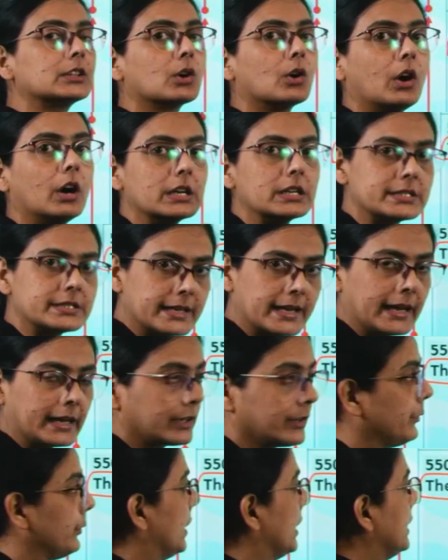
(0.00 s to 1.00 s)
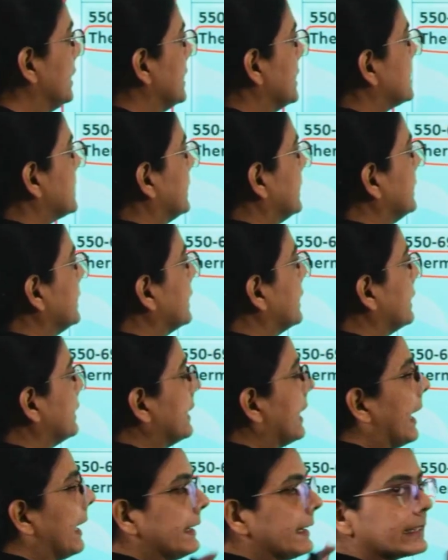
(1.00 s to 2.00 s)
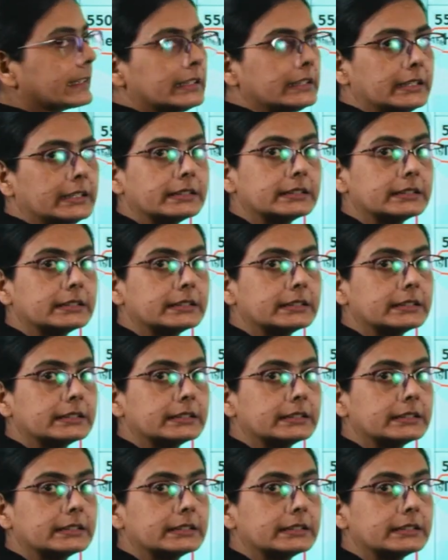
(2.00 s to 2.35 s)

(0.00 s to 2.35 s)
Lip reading: contact with this layer directly,